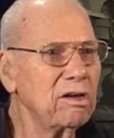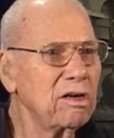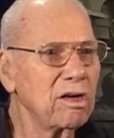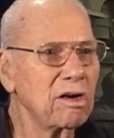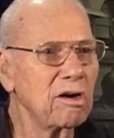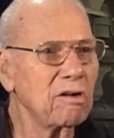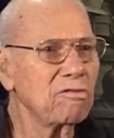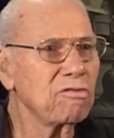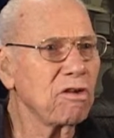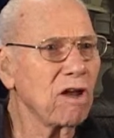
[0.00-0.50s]

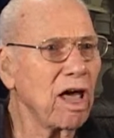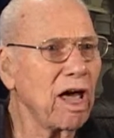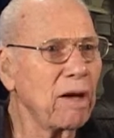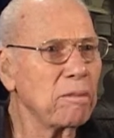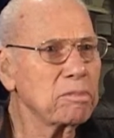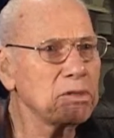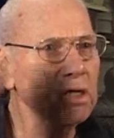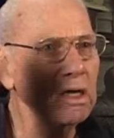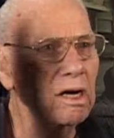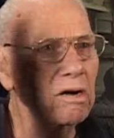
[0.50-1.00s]
gear,
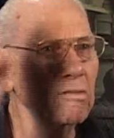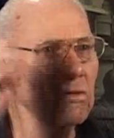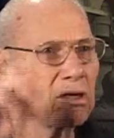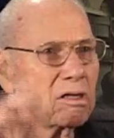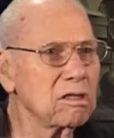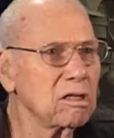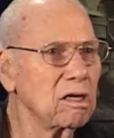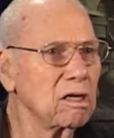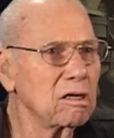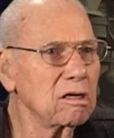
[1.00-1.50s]
flaps, and
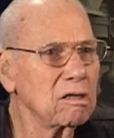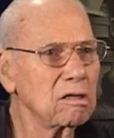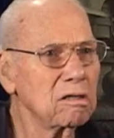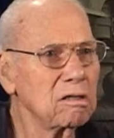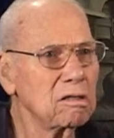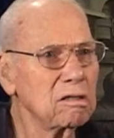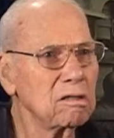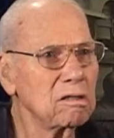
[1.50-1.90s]
everything.